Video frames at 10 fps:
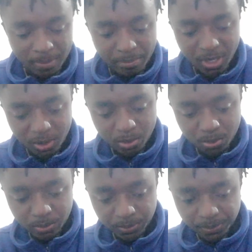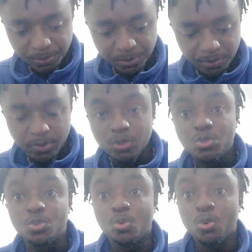about
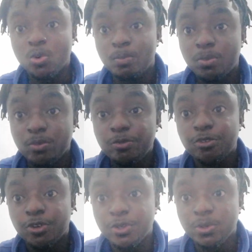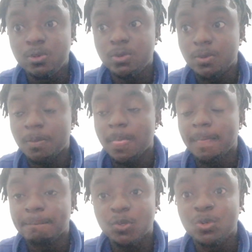to open for you.
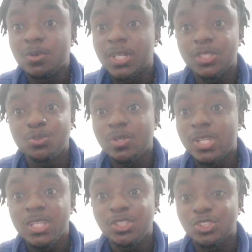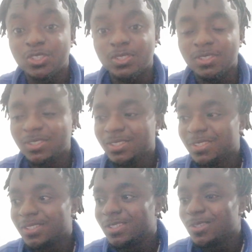Congratulations.
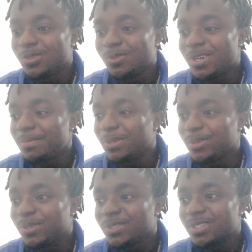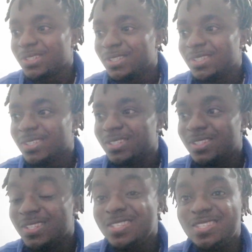Why? Because
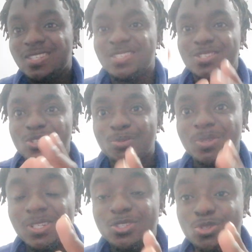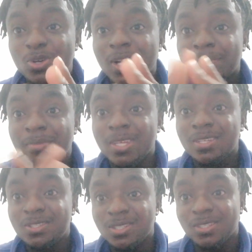this is something so
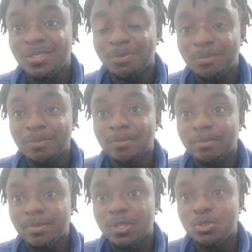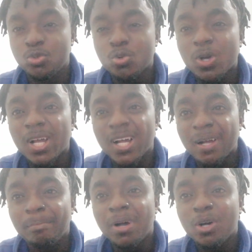amazing you
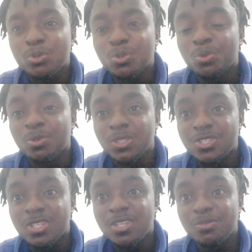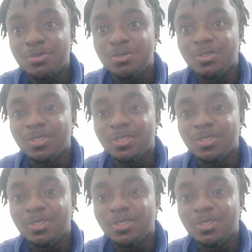are about to receive.